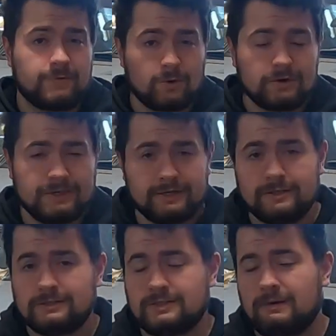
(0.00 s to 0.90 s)
4
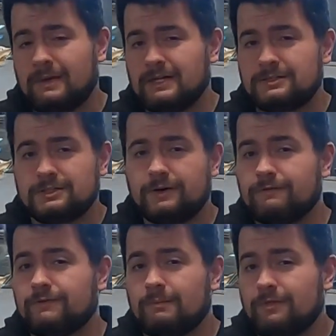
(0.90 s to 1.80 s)
years, they managed to go
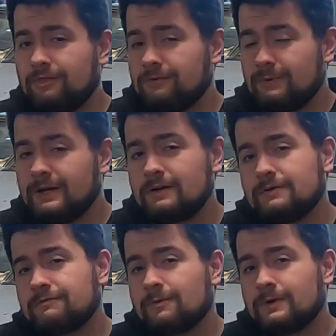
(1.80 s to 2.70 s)
from
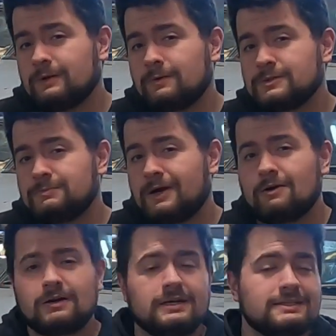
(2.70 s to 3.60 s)
340
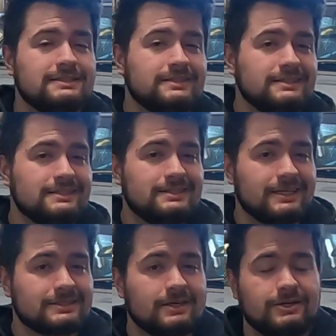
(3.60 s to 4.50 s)
horsepower to
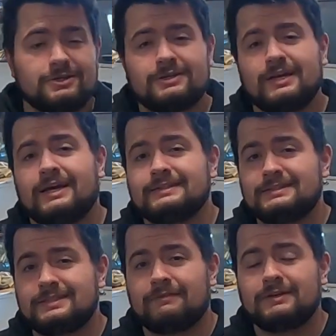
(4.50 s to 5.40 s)

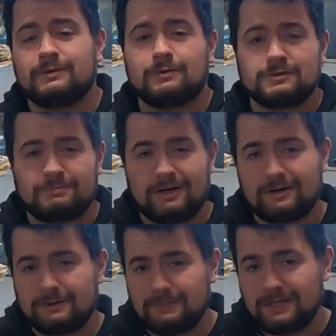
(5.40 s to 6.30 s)
670
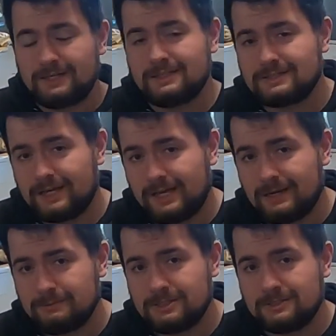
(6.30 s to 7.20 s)
horsepower competing in this
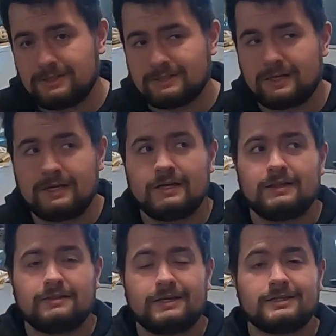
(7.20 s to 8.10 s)
Can-Am series.
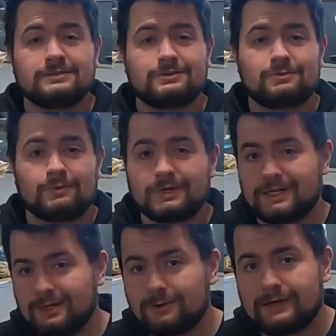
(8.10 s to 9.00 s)
Things were
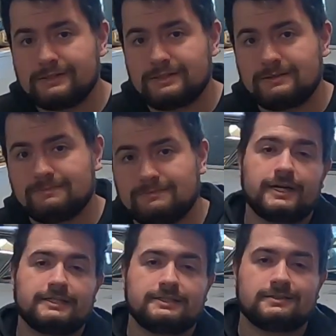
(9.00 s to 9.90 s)
getting crazy. So the
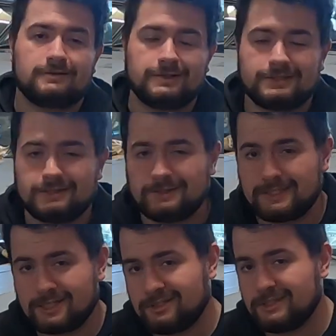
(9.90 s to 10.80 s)
1970
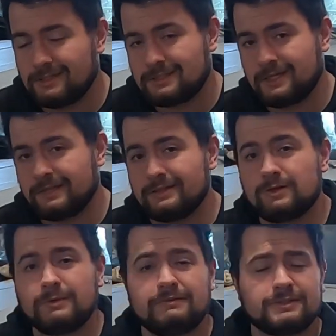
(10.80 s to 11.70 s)
series actually does take a
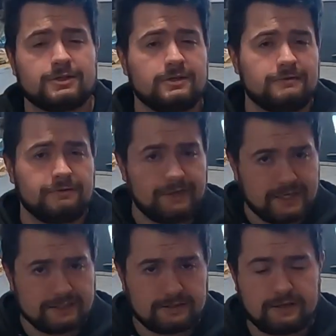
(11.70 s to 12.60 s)
little bit of a turn of
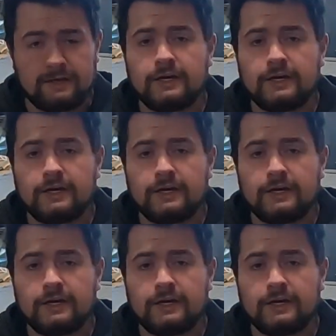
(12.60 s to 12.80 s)
events.